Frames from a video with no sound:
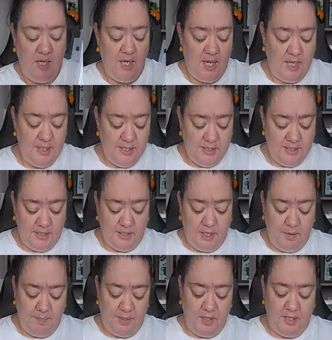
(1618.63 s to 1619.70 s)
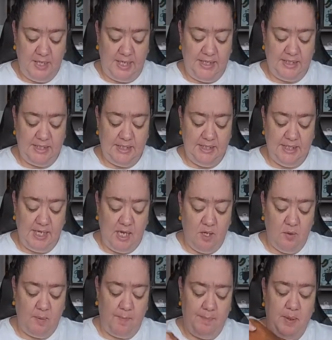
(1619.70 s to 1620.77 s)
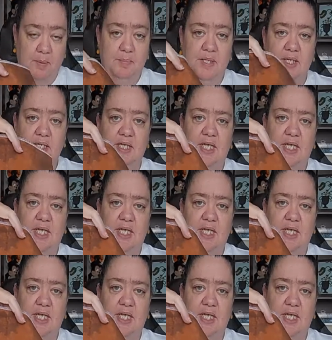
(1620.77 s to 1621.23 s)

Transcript: And this is going to be on 18 count Pumpkin